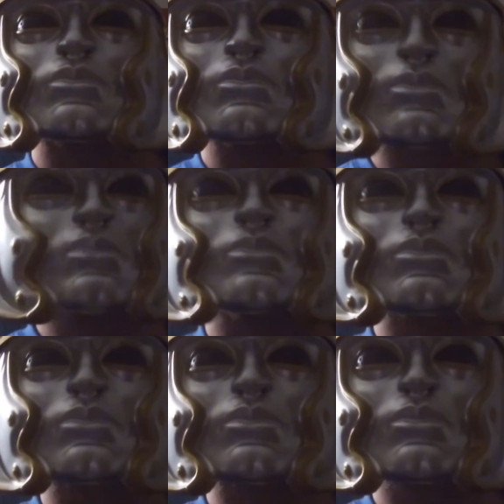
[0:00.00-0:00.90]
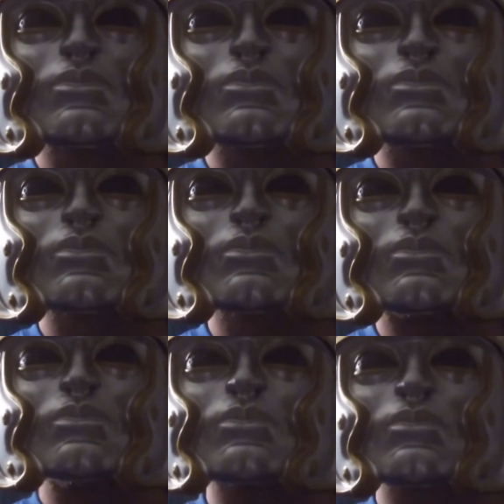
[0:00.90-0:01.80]
and Prime Centurion
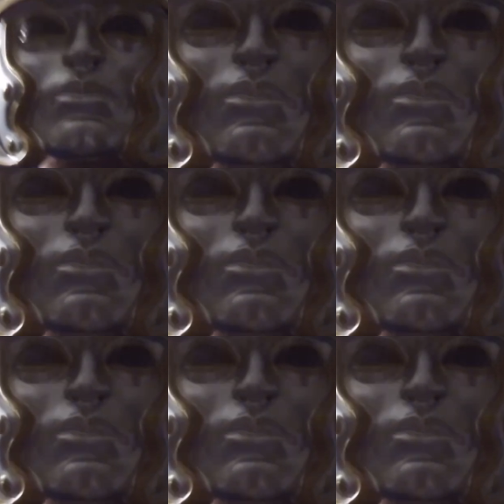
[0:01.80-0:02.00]
out.